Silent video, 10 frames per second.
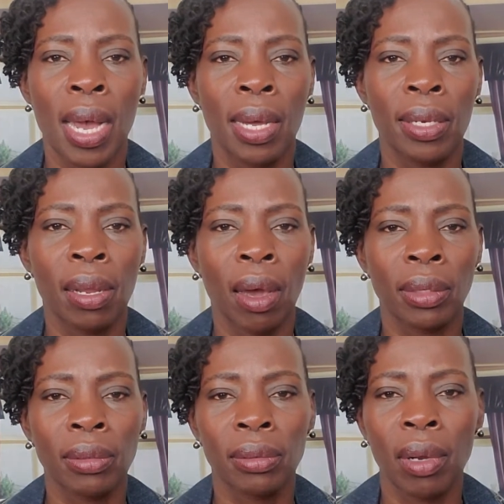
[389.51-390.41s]
not
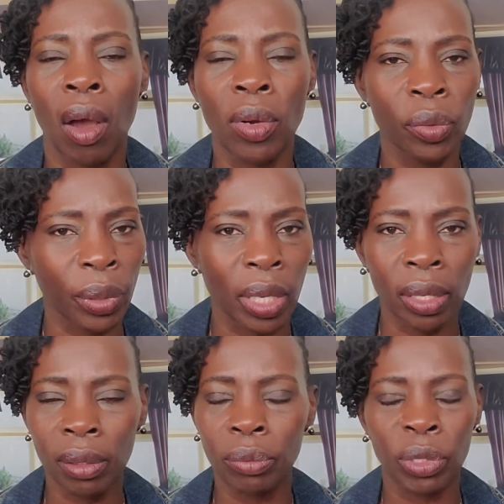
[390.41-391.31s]

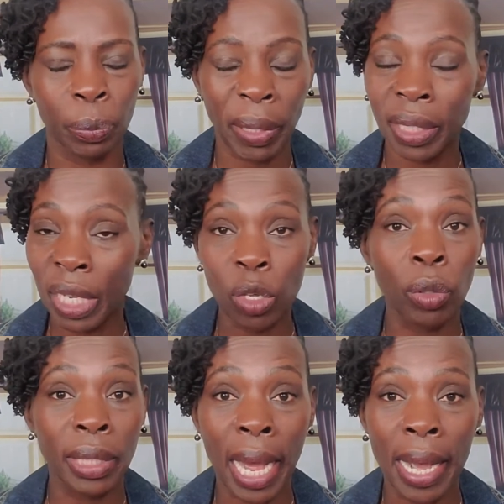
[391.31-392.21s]
honoring, respecting your
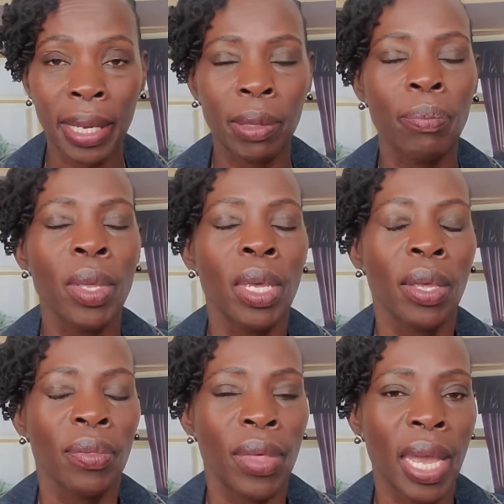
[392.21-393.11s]
time,
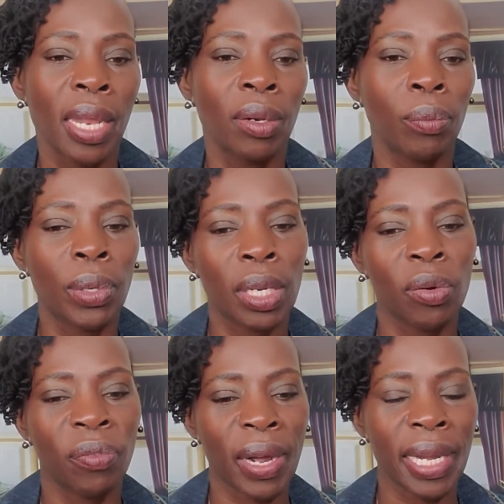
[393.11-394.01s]
then we need to
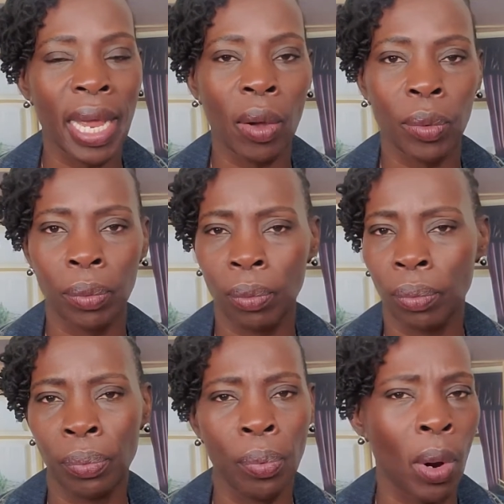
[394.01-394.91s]
find out
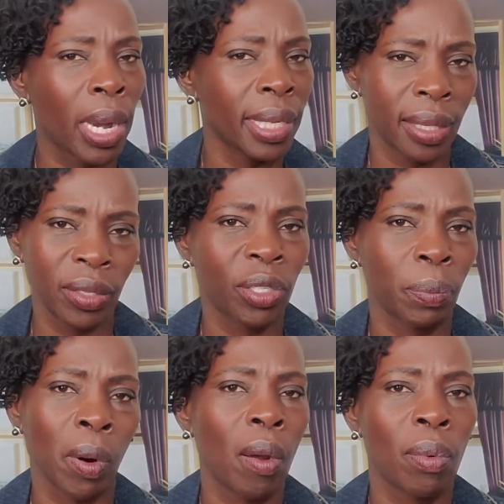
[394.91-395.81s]
why this
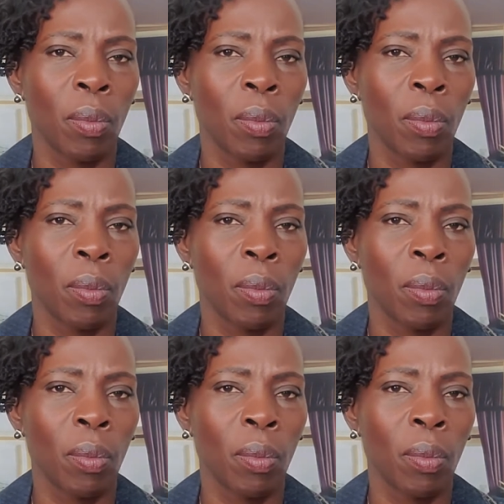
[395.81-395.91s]
problem.